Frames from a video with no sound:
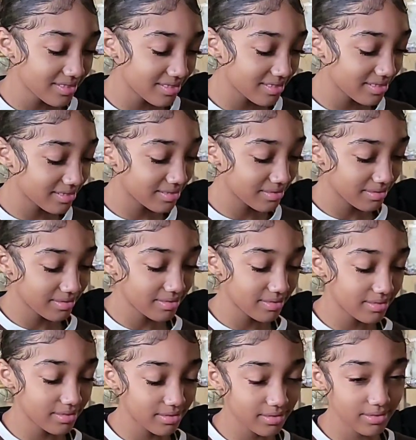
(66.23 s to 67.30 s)
sample
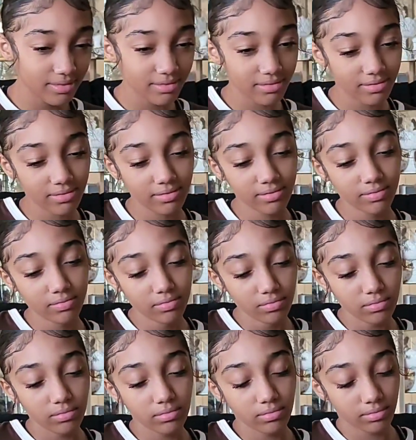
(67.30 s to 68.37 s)
it and tell you her
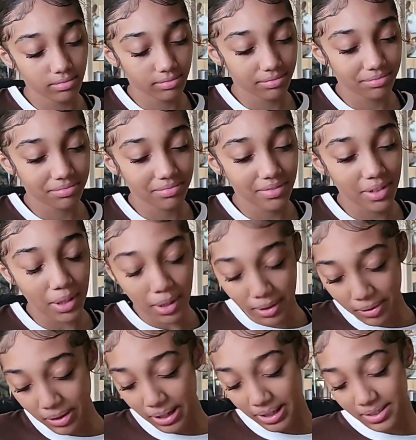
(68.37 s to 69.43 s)
thoughts on it.
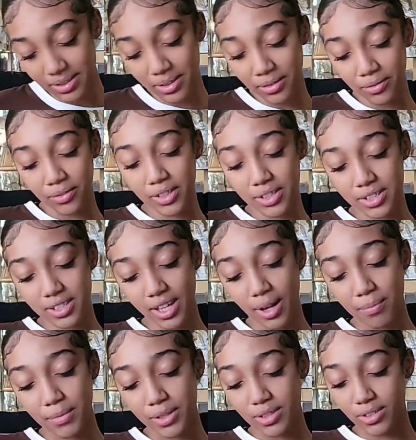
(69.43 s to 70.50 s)
Okay, so first
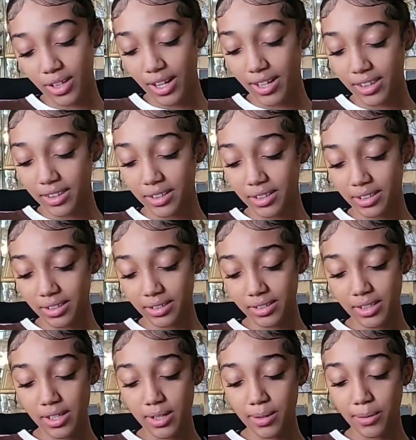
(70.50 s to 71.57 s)
I'm gonna try the
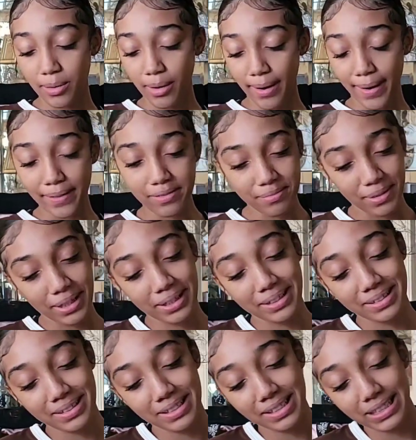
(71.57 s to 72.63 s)
Kraft mac
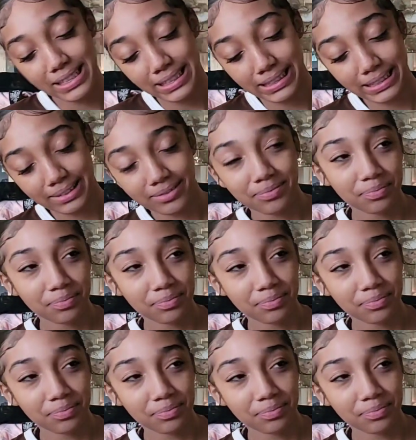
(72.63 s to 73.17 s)
and cheese.